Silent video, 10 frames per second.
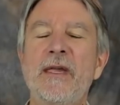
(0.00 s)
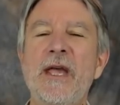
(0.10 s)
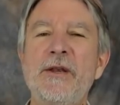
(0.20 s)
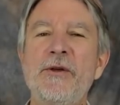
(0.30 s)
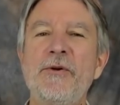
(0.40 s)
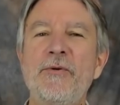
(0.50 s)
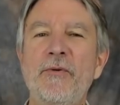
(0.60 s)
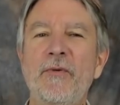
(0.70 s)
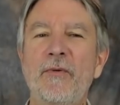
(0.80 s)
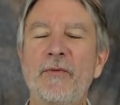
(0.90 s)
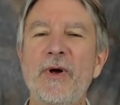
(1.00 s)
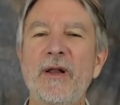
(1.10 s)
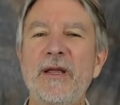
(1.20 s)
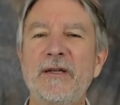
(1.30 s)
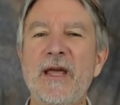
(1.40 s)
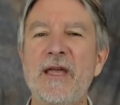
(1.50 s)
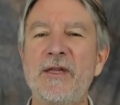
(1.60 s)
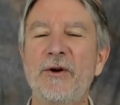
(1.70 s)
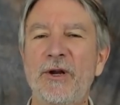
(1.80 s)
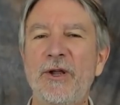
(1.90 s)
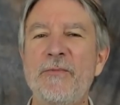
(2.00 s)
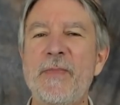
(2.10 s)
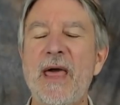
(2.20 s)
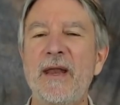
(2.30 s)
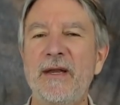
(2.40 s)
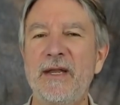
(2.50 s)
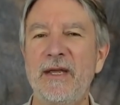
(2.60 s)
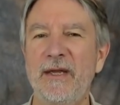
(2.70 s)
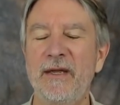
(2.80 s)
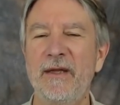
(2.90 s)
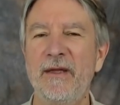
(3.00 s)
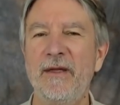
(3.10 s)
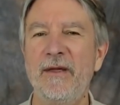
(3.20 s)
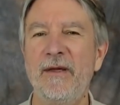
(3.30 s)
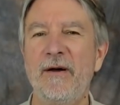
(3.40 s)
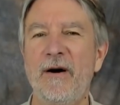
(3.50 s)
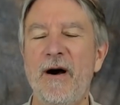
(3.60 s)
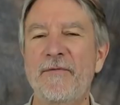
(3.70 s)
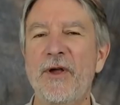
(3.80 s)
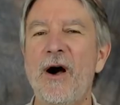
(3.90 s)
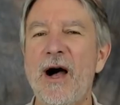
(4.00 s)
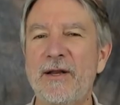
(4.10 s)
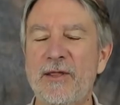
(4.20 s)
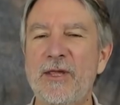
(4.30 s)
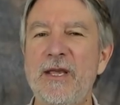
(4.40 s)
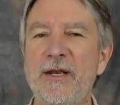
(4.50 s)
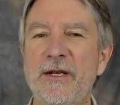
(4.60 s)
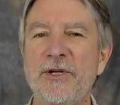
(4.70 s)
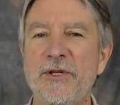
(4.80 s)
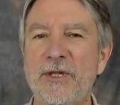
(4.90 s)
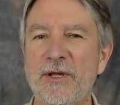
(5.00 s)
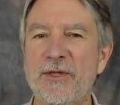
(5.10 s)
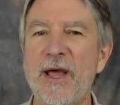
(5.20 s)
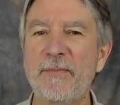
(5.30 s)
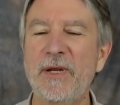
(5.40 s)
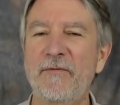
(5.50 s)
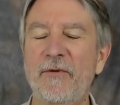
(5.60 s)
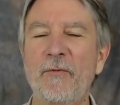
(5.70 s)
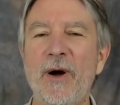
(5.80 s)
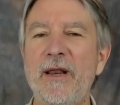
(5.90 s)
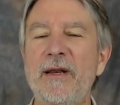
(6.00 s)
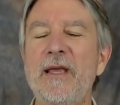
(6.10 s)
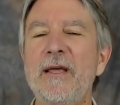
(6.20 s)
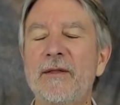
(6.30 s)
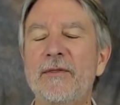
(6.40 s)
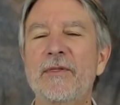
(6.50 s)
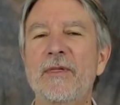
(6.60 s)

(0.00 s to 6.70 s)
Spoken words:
can you really take your humanity off the hot seat and just accept it for what it is?